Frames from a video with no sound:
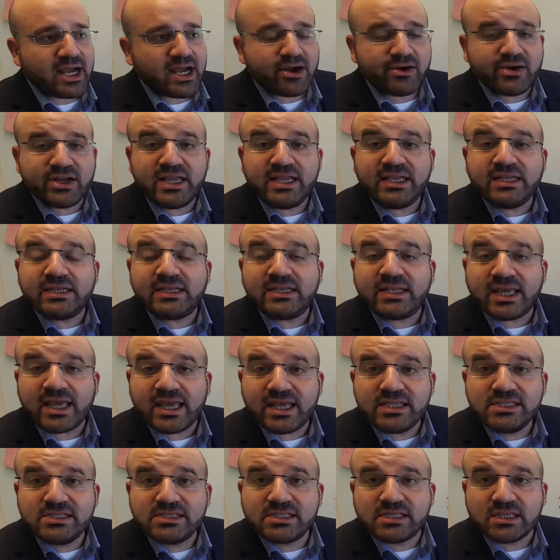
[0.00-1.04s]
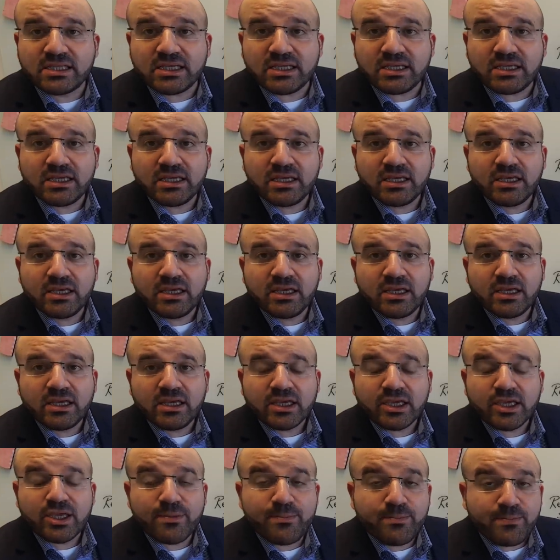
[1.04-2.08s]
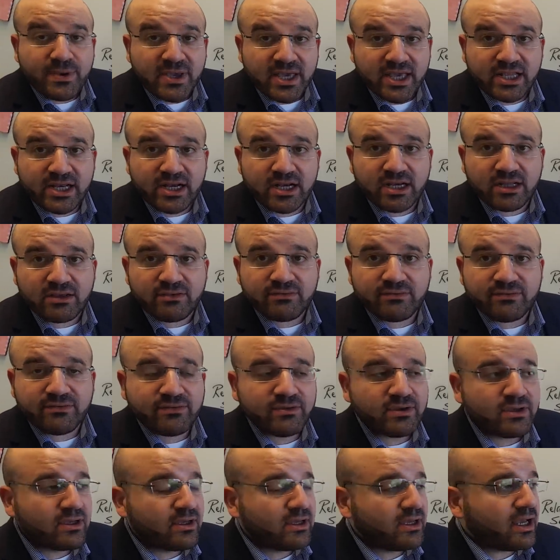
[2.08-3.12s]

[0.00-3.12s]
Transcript: are intensely competitive,